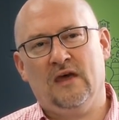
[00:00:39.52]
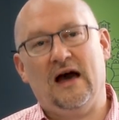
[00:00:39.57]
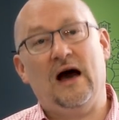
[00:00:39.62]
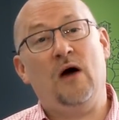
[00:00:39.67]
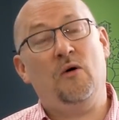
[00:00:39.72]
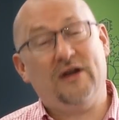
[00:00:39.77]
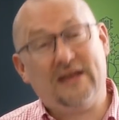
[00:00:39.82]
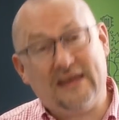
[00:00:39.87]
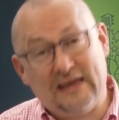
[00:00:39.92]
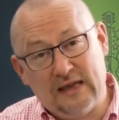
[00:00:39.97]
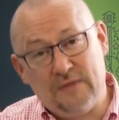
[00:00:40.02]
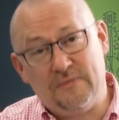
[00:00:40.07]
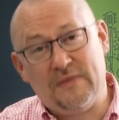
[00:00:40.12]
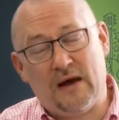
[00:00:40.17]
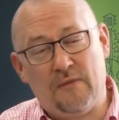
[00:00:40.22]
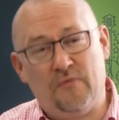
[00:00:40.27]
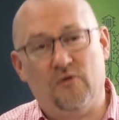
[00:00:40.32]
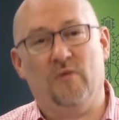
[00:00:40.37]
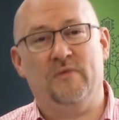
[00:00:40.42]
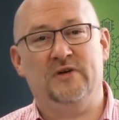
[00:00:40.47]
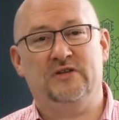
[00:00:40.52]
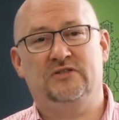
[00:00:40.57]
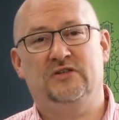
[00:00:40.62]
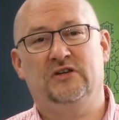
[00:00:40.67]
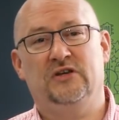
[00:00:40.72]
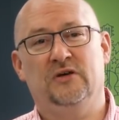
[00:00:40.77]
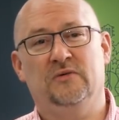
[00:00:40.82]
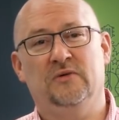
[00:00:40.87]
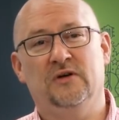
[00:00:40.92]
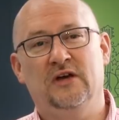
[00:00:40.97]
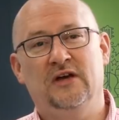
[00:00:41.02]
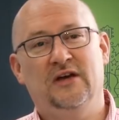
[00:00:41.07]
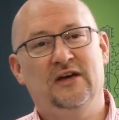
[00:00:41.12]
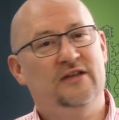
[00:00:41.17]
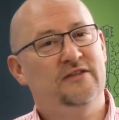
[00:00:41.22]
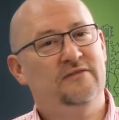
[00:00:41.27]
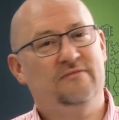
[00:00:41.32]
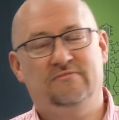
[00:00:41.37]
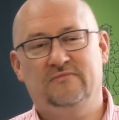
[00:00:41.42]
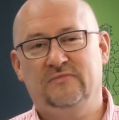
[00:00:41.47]
I want to keep that promise to you.
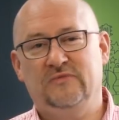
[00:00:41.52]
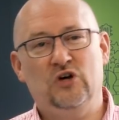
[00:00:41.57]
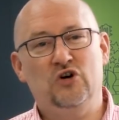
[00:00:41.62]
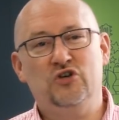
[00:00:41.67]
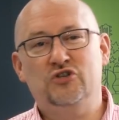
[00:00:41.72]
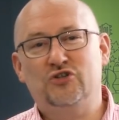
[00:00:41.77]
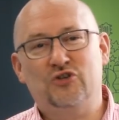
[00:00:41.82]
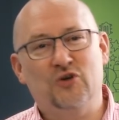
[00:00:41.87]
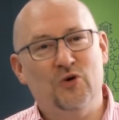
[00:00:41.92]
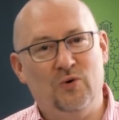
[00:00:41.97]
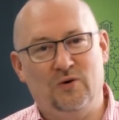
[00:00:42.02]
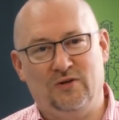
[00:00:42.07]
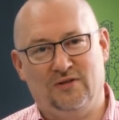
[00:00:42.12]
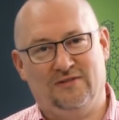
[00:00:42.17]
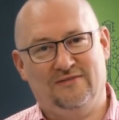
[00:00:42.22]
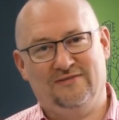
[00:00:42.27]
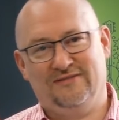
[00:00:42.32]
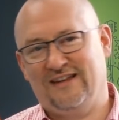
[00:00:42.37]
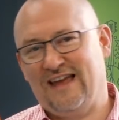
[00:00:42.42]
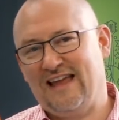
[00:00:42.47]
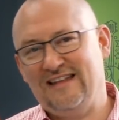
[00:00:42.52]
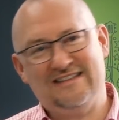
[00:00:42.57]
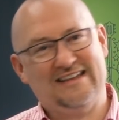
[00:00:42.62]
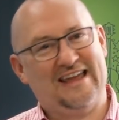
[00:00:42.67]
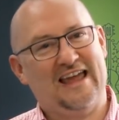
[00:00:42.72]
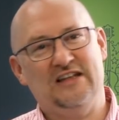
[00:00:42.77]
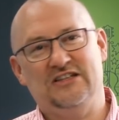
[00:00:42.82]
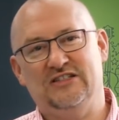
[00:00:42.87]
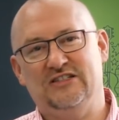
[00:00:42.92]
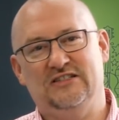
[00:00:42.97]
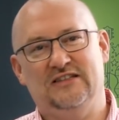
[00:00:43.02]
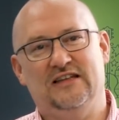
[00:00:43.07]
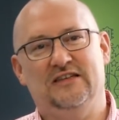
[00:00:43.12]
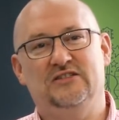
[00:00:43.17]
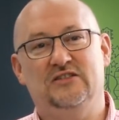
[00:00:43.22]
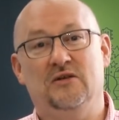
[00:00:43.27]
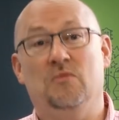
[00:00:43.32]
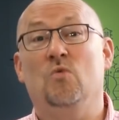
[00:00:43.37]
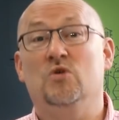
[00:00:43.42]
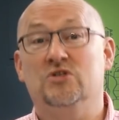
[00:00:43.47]
Your school, the education
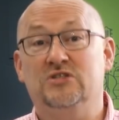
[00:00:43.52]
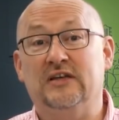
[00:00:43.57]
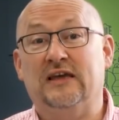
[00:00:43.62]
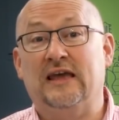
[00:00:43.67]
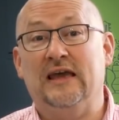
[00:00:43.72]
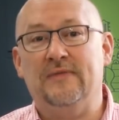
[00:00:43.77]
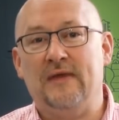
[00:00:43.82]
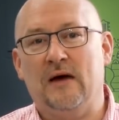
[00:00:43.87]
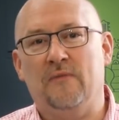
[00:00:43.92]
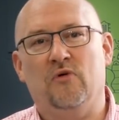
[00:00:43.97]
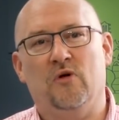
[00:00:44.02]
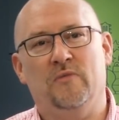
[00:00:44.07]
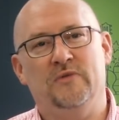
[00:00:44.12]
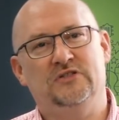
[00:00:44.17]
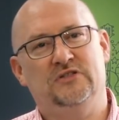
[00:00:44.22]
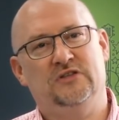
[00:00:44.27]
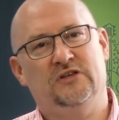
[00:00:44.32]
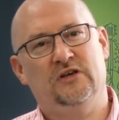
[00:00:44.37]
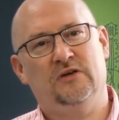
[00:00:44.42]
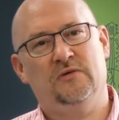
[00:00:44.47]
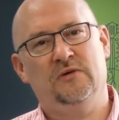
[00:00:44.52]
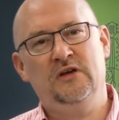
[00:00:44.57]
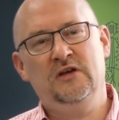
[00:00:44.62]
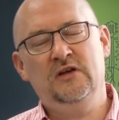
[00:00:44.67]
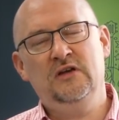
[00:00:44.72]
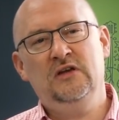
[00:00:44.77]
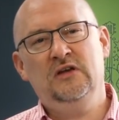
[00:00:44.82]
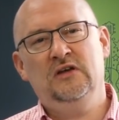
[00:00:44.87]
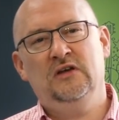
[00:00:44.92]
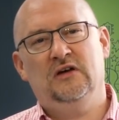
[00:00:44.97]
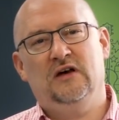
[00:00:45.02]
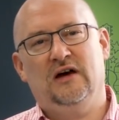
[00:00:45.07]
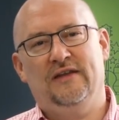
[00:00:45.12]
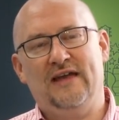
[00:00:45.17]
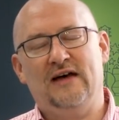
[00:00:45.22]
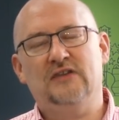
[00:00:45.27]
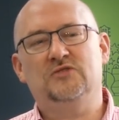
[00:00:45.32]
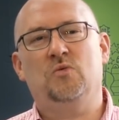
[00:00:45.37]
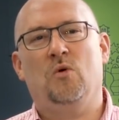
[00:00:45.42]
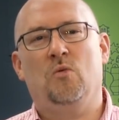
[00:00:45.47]
system, wants to keep that promise to you. And
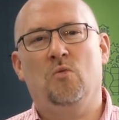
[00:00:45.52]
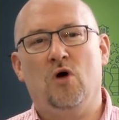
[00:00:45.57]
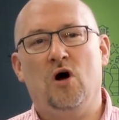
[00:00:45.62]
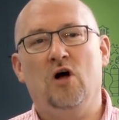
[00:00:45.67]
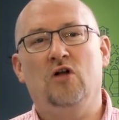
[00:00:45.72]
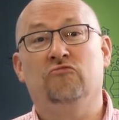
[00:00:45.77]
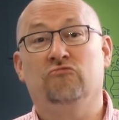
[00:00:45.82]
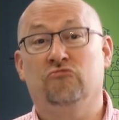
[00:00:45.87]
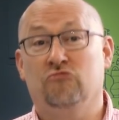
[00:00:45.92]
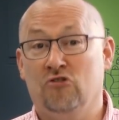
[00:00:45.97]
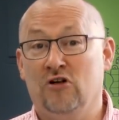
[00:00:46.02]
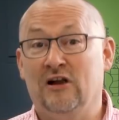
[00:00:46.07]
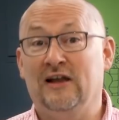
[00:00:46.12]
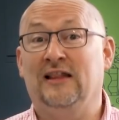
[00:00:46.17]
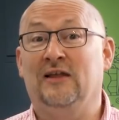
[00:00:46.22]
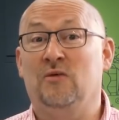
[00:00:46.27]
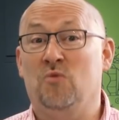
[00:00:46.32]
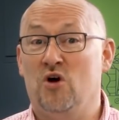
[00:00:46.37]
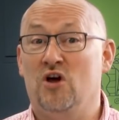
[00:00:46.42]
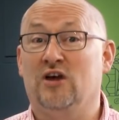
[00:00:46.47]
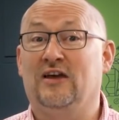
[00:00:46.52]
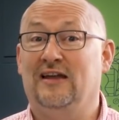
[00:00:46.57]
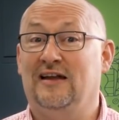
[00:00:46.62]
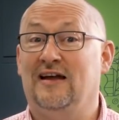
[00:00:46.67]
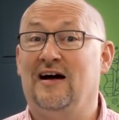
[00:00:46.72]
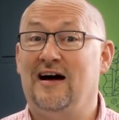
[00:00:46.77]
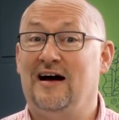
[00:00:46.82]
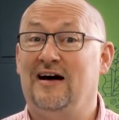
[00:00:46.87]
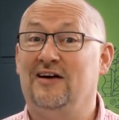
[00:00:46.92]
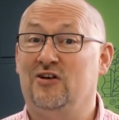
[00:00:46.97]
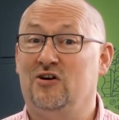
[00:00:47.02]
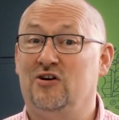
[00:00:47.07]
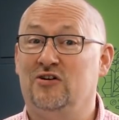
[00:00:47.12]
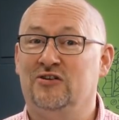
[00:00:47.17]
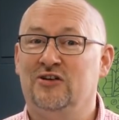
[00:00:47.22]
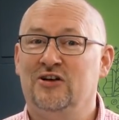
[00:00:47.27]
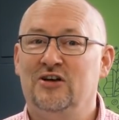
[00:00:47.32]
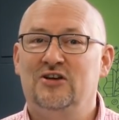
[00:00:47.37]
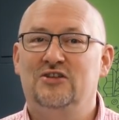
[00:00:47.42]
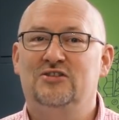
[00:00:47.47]
that's what we're all really working hard
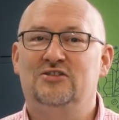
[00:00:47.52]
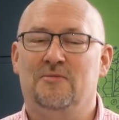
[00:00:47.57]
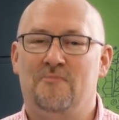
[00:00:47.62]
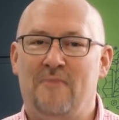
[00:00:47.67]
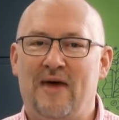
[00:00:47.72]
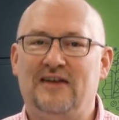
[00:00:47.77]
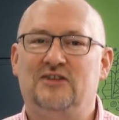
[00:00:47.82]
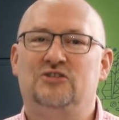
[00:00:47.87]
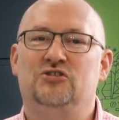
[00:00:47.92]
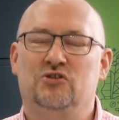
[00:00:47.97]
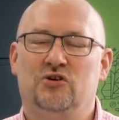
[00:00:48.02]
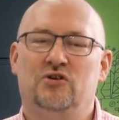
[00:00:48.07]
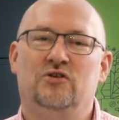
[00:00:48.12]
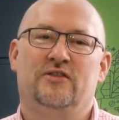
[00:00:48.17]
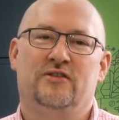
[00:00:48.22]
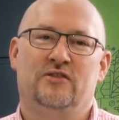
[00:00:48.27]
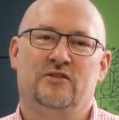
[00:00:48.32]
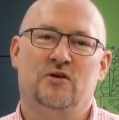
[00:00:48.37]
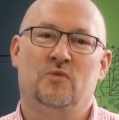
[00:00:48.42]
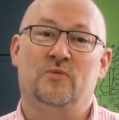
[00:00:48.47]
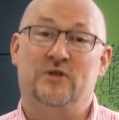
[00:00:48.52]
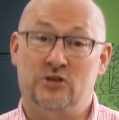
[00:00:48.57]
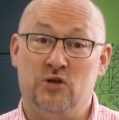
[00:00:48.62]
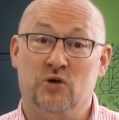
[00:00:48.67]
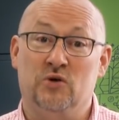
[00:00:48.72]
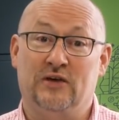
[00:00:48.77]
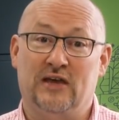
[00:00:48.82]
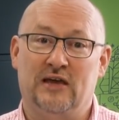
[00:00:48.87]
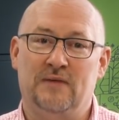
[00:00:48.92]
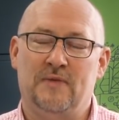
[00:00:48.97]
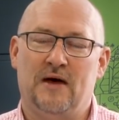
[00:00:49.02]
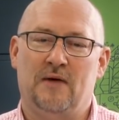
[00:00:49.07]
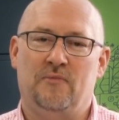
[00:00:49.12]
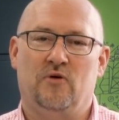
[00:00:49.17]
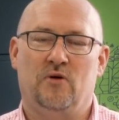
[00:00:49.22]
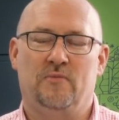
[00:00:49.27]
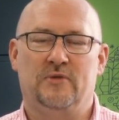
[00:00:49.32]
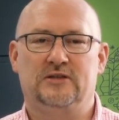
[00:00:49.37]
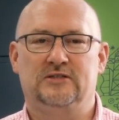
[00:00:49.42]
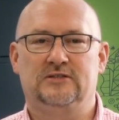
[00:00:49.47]
on to make sure that we do keep that
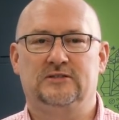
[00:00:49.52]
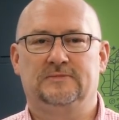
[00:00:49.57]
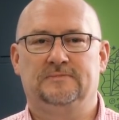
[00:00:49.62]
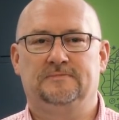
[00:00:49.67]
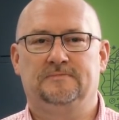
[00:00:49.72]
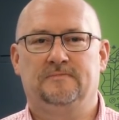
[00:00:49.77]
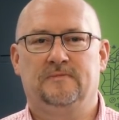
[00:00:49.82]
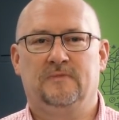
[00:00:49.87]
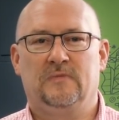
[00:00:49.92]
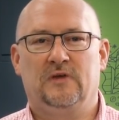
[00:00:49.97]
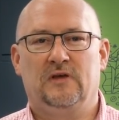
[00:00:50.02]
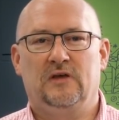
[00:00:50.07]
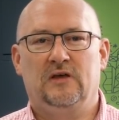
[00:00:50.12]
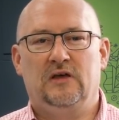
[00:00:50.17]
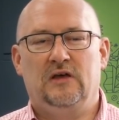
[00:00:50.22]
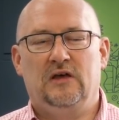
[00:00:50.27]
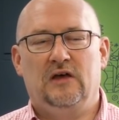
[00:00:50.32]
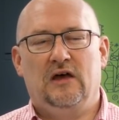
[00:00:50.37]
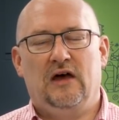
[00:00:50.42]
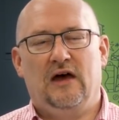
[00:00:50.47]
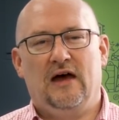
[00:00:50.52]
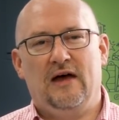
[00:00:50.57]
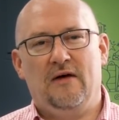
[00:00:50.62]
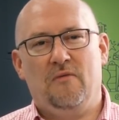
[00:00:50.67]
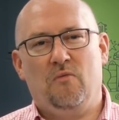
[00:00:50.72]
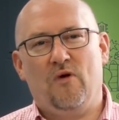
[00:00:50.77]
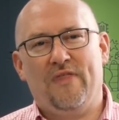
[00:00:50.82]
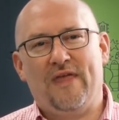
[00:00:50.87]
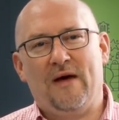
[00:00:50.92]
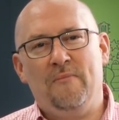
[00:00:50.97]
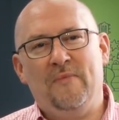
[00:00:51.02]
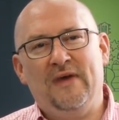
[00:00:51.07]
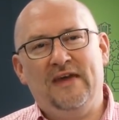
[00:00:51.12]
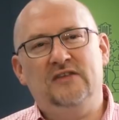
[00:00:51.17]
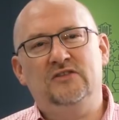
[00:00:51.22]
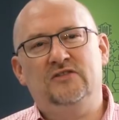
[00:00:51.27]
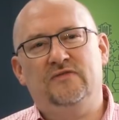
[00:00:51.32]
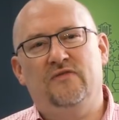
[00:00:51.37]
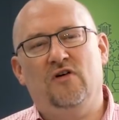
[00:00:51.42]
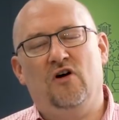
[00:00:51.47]
promise. What that
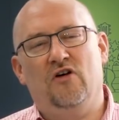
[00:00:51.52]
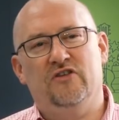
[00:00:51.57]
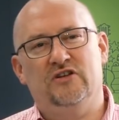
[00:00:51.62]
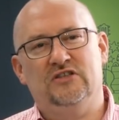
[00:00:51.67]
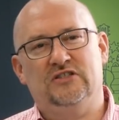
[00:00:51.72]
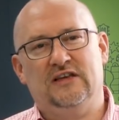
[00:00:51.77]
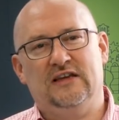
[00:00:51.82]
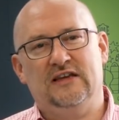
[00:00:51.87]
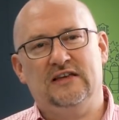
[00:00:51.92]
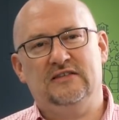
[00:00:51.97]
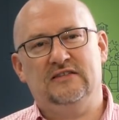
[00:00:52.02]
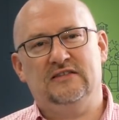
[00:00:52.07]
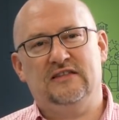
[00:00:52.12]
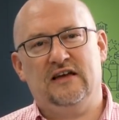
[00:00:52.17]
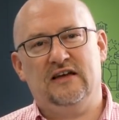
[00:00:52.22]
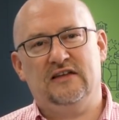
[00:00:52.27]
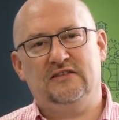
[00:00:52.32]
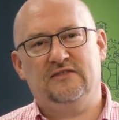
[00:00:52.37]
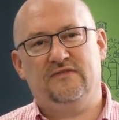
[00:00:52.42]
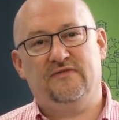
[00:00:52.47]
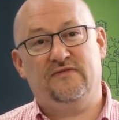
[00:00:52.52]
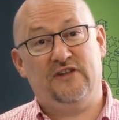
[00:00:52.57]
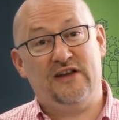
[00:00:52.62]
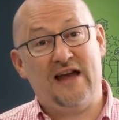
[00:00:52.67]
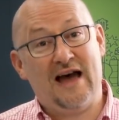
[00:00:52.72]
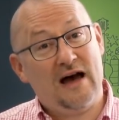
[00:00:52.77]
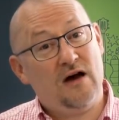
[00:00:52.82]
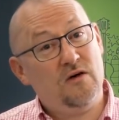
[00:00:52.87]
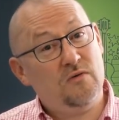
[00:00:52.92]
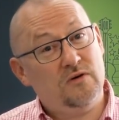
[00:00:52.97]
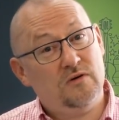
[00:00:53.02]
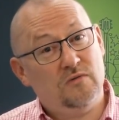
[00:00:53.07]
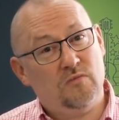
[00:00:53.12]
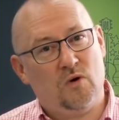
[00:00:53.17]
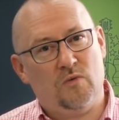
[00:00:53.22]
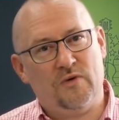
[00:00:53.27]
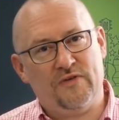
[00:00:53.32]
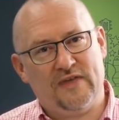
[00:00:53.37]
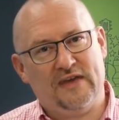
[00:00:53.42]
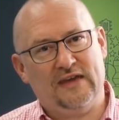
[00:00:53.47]
means for us is that for now,
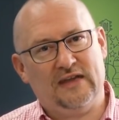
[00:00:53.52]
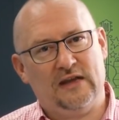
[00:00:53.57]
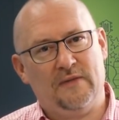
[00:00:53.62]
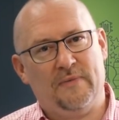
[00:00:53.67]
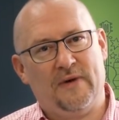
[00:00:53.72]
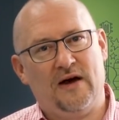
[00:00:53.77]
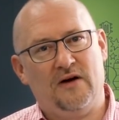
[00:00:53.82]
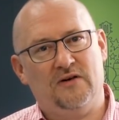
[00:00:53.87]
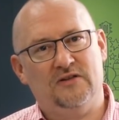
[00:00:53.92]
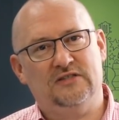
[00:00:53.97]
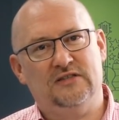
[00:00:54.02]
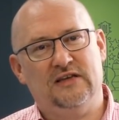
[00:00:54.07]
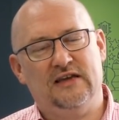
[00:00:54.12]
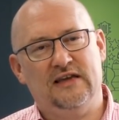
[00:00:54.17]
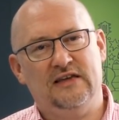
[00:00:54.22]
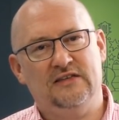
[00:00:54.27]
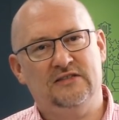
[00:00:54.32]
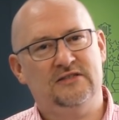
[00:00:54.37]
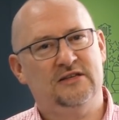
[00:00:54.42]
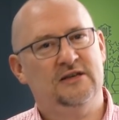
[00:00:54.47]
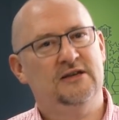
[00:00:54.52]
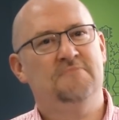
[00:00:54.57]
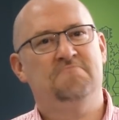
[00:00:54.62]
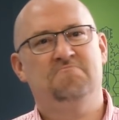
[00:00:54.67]
what we're thinking about is